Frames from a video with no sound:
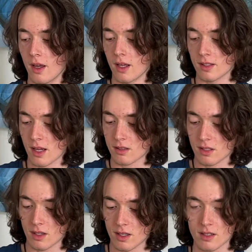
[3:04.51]
It's
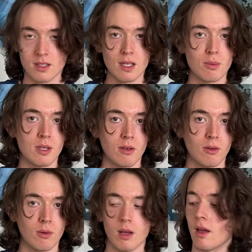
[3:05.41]
actually like a
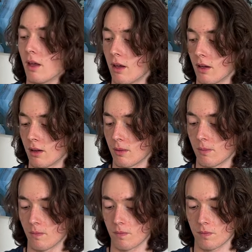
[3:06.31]
TPU
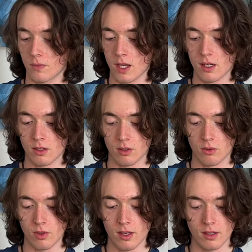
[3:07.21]
um, kind of
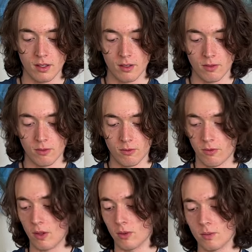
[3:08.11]
grid
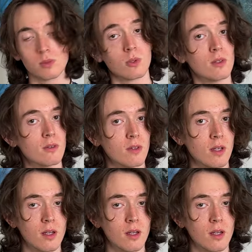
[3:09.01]
film sort of.